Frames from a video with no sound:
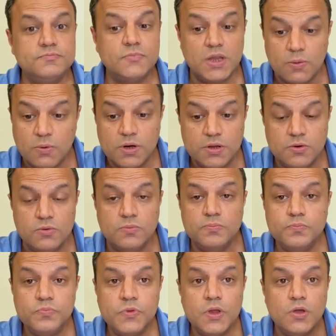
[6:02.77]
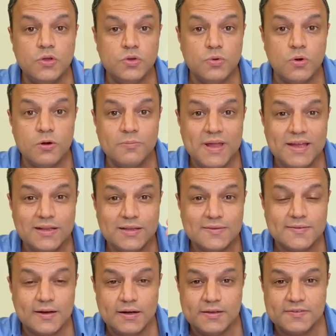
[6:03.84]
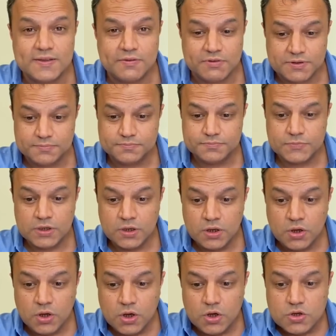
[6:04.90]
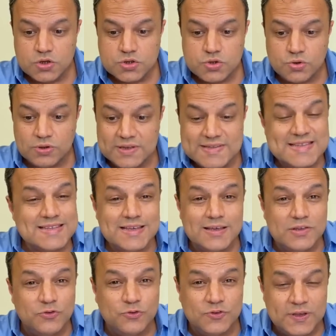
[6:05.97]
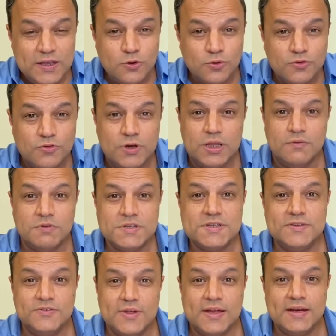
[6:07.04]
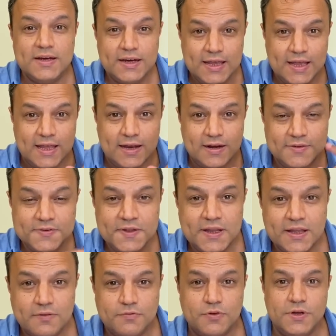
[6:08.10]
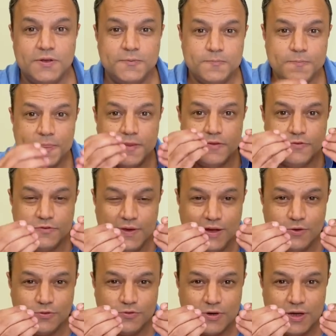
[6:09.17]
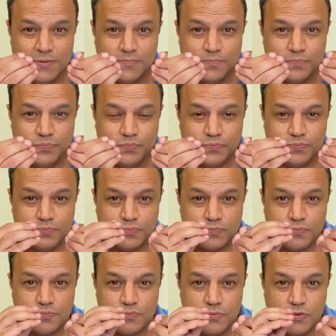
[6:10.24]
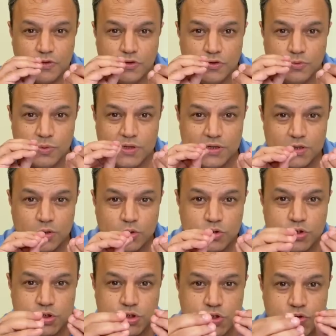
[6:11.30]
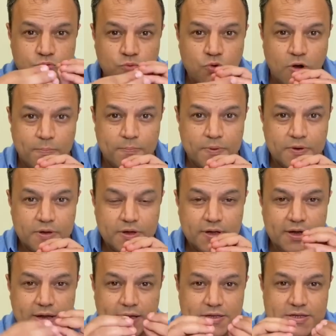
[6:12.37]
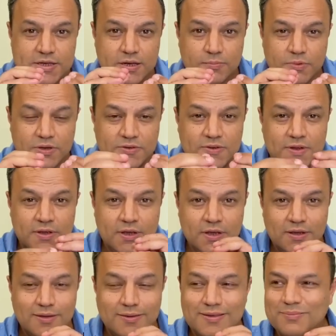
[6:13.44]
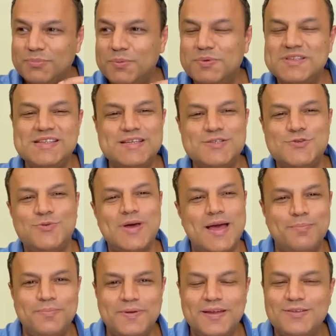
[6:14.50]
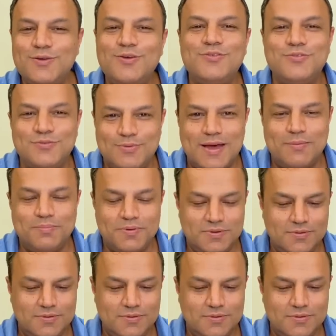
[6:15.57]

Now what do? You want to make this 37. So this 03, which is there in A, listen carefully. This 03, you will swap its nibbles. Some people say swap. It's not swap.